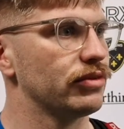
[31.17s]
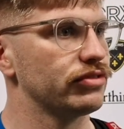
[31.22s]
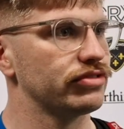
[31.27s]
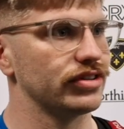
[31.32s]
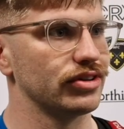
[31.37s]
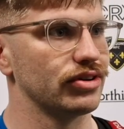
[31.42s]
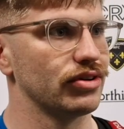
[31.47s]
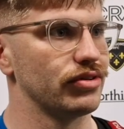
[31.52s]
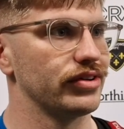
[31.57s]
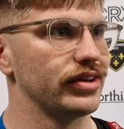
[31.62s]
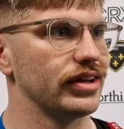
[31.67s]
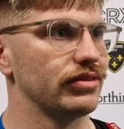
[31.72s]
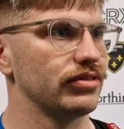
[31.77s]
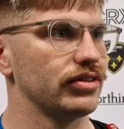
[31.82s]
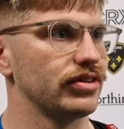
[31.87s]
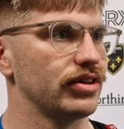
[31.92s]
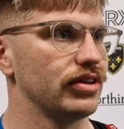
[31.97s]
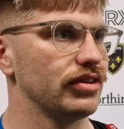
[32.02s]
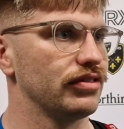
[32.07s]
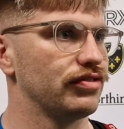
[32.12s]
Obviously going
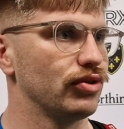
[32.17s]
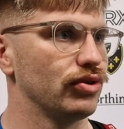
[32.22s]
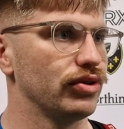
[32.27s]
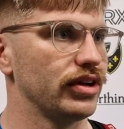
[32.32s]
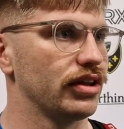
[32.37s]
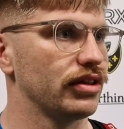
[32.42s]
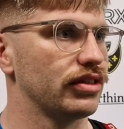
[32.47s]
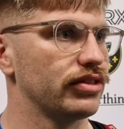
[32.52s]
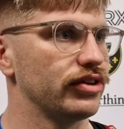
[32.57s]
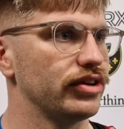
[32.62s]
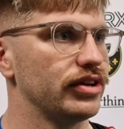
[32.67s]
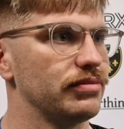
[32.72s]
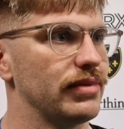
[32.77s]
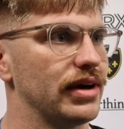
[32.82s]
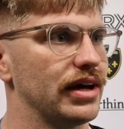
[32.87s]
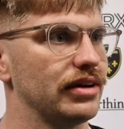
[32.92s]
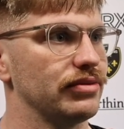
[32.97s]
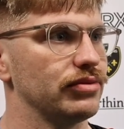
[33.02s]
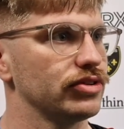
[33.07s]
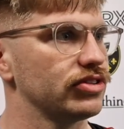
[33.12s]
down to 14 and 30
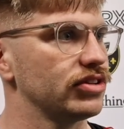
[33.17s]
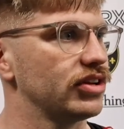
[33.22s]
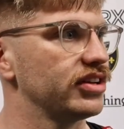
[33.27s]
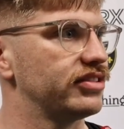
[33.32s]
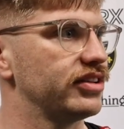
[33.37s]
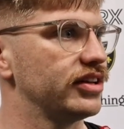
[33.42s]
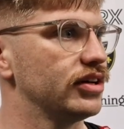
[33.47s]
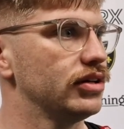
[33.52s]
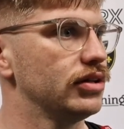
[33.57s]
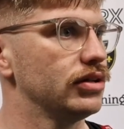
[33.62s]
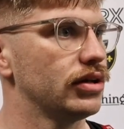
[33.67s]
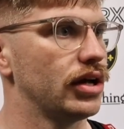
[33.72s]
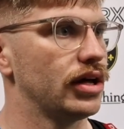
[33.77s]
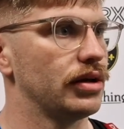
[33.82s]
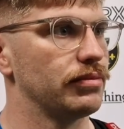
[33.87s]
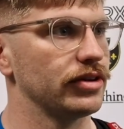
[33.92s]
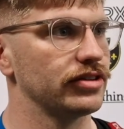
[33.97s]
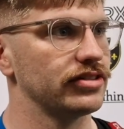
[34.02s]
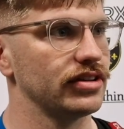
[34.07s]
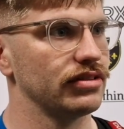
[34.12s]
men wasn't ideal.
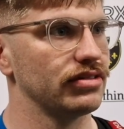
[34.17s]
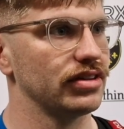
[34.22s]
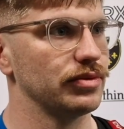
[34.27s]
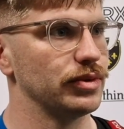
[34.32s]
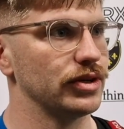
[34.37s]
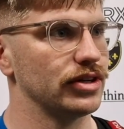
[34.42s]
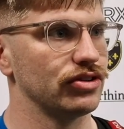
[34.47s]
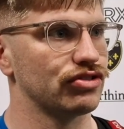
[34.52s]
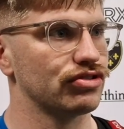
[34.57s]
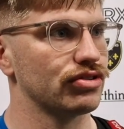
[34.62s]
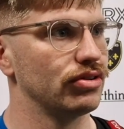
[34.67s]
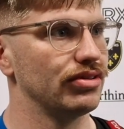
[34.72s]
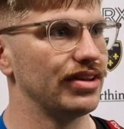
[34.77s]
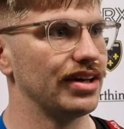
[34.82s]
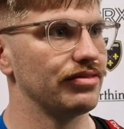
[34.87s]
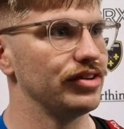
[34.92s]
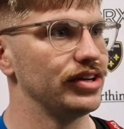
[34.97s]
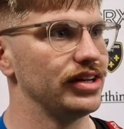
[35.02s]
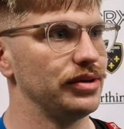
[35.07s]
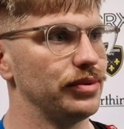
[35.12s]
I still think we controlled
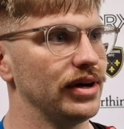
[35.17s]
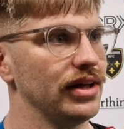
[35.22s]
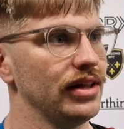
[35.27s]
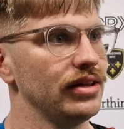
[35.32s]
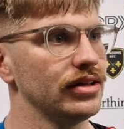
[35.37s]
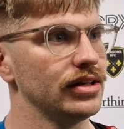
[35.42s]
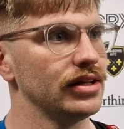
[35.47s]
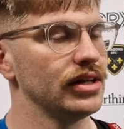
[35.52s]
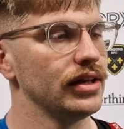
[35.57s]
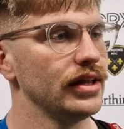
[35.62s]
that really well.